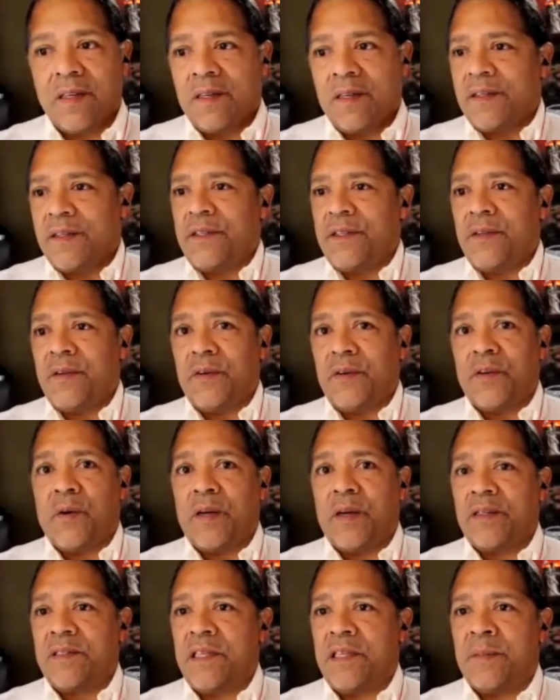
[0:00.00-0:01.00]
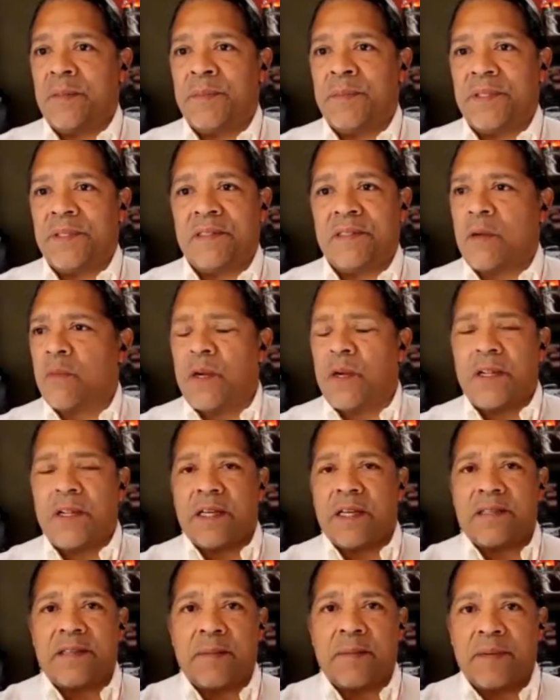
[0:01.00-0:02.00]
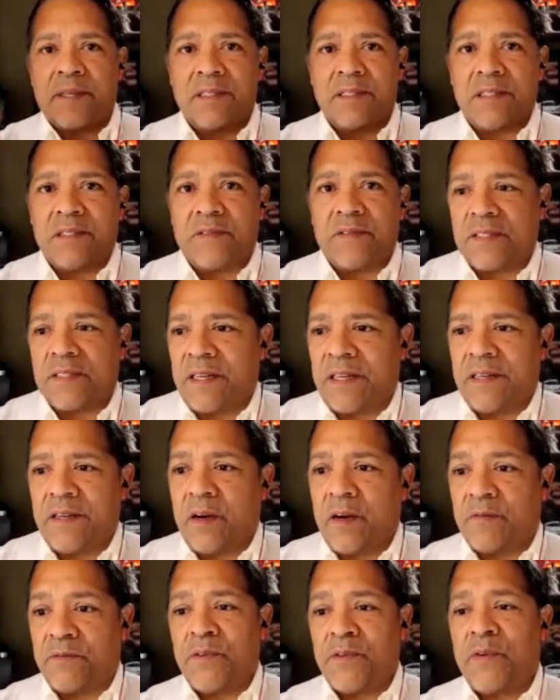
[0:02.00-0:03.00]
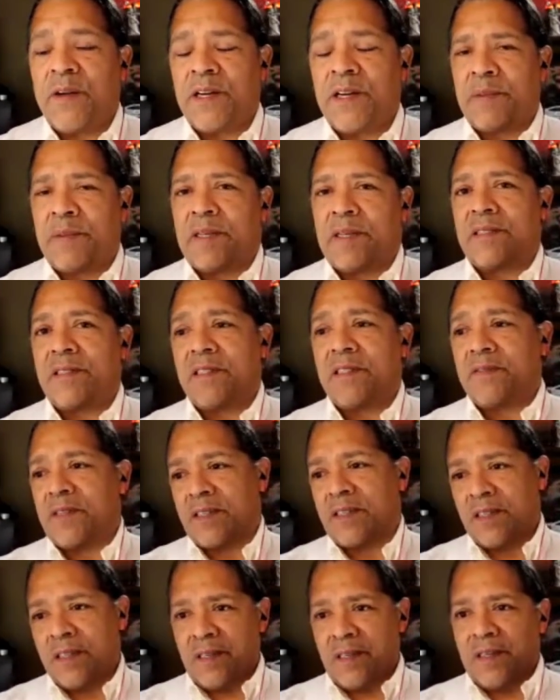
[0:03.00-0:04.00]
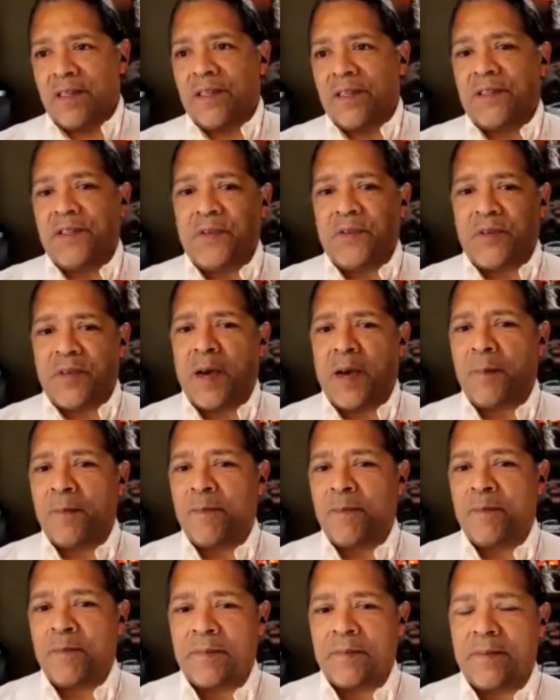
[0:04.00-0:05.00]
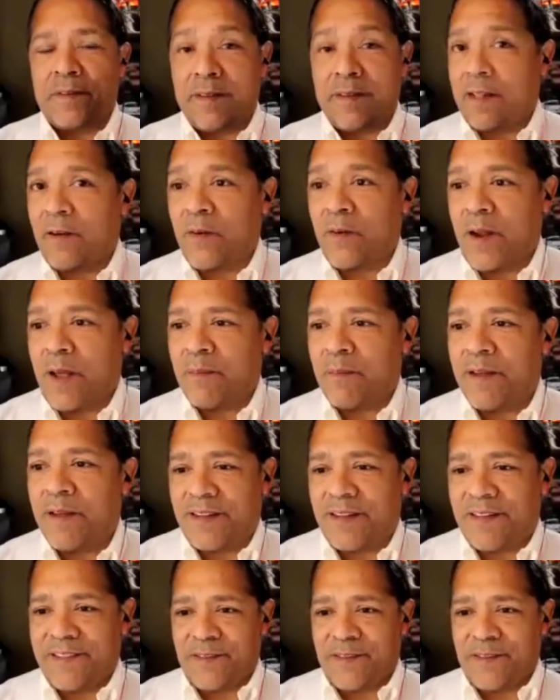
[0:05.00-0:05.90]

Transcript: You don't go on CNBC and say, what are they going to say about silver today? No, if you want to hear about silver, you come to Telegram.